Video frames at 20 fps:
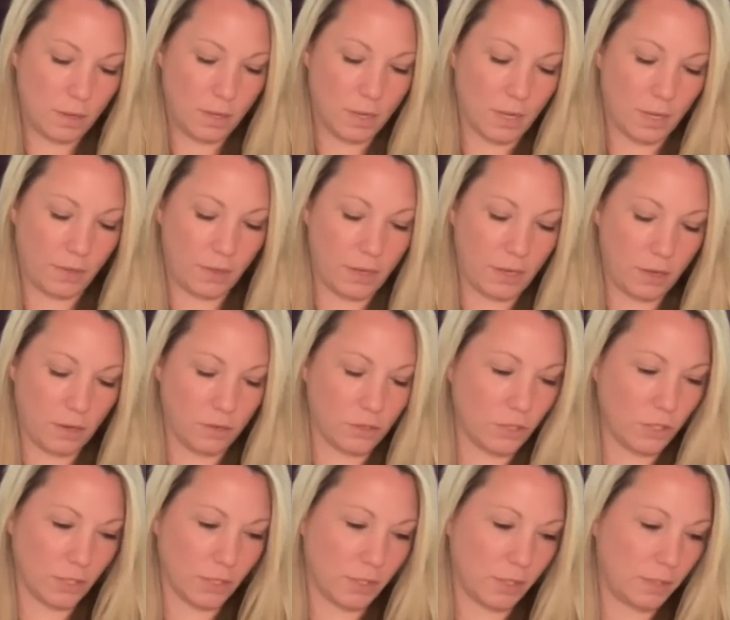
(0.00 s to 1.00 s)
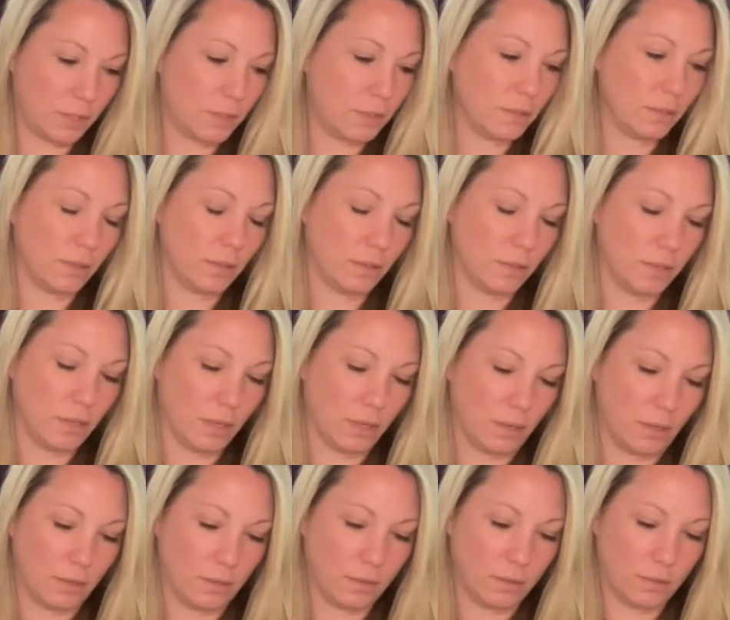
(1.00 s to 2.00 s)
I think you're just, you're
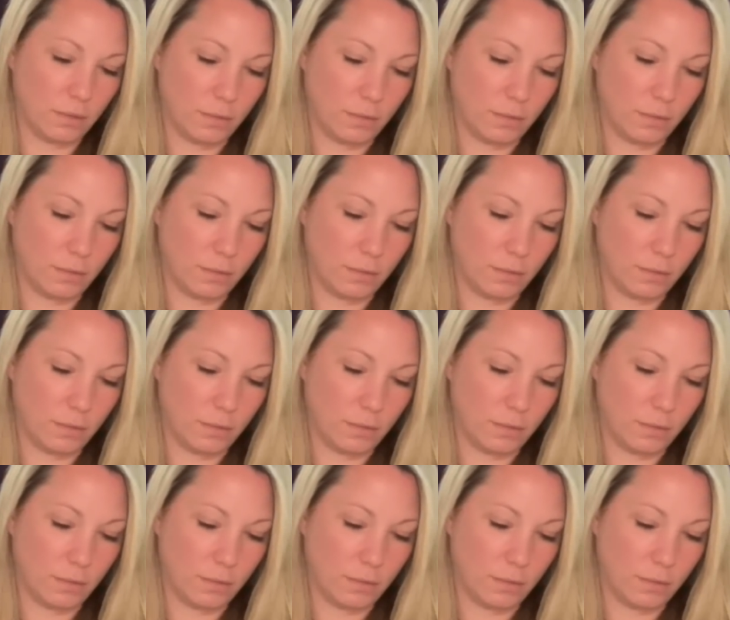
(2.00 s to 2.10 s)
done.